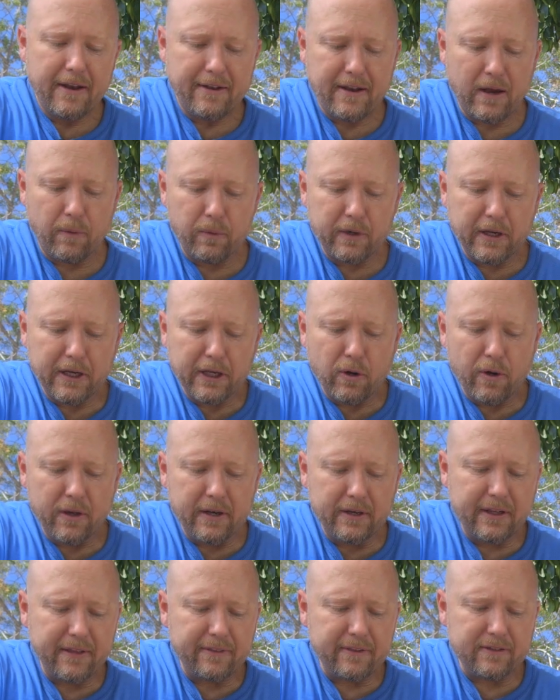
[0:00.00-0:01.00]
Now we're gonna go
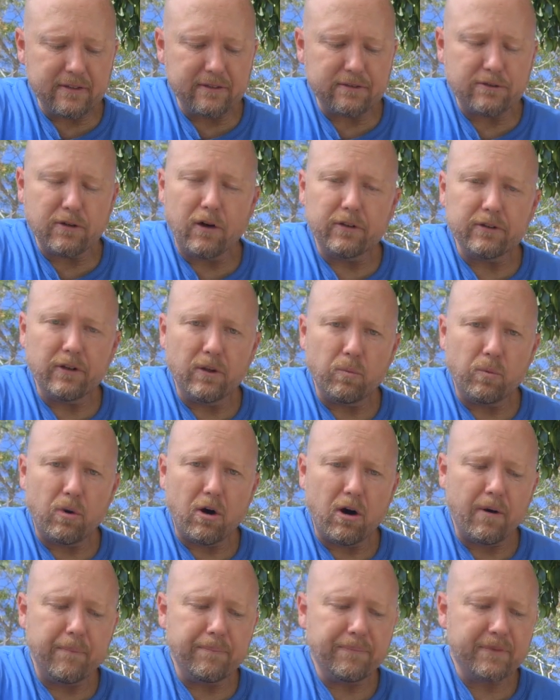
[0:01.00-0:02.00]
ahead and get this installed in the
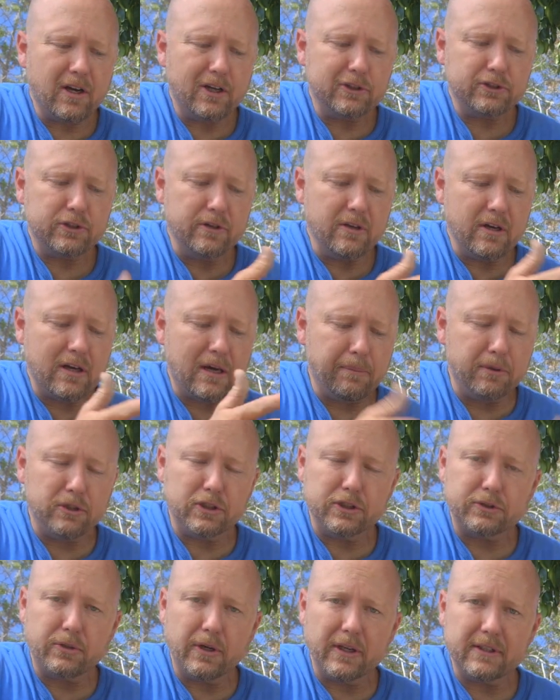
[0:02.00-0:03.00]
wall. I'll show you a
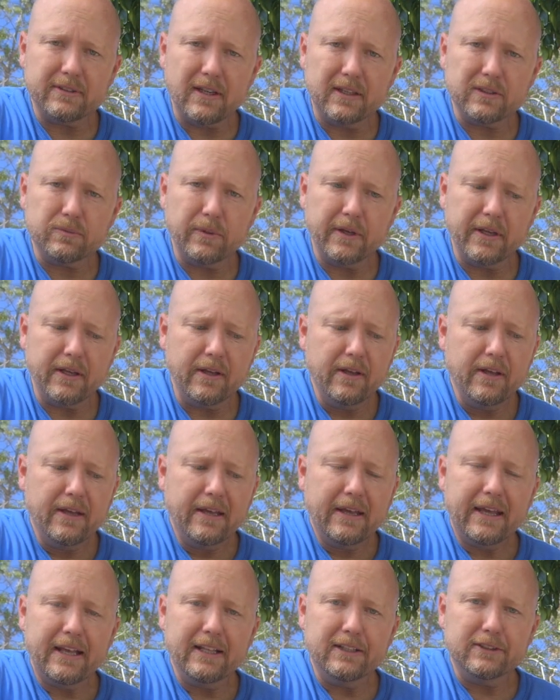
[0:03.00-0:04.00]
couple of tricks as we
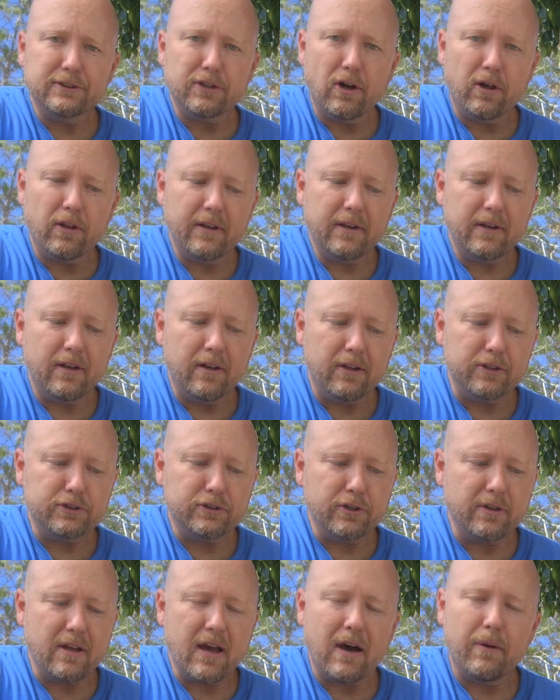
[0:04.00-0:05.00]
install it, and I'll
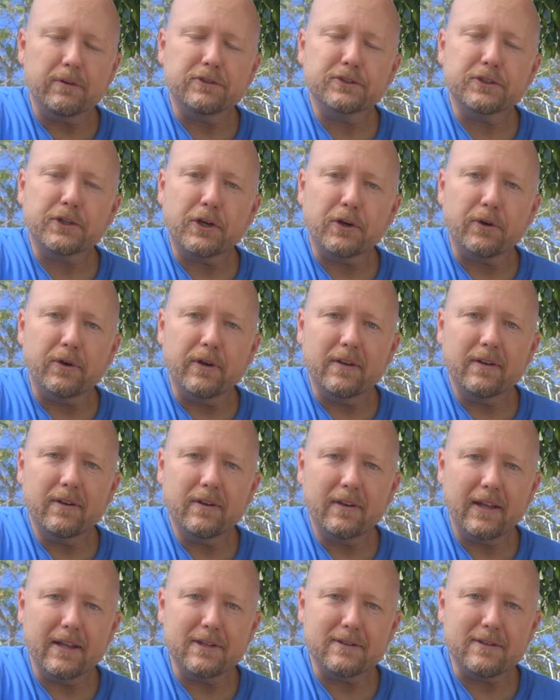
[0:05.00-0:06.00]
show you how we'll secure it
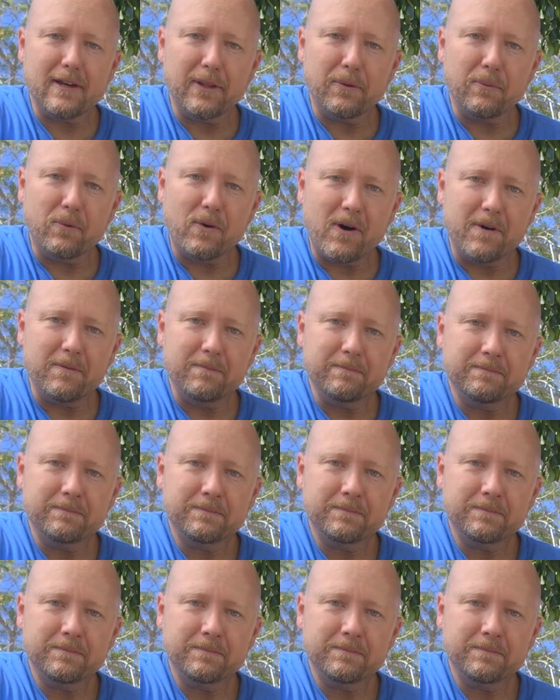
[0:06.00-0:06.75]
inside the wall.